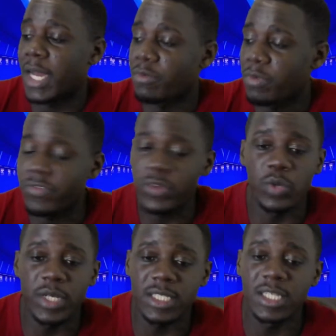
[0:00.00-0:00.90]
and review
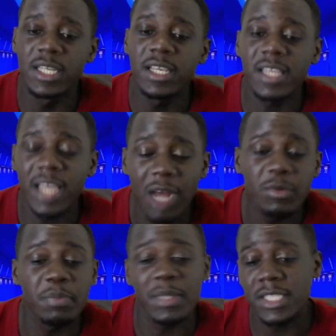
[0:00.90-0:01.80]
it, they're
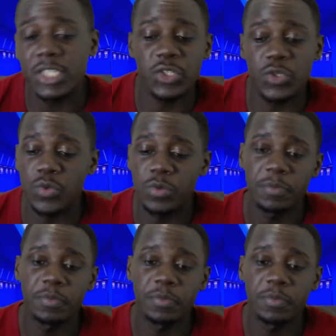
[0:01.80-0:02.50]
100% true.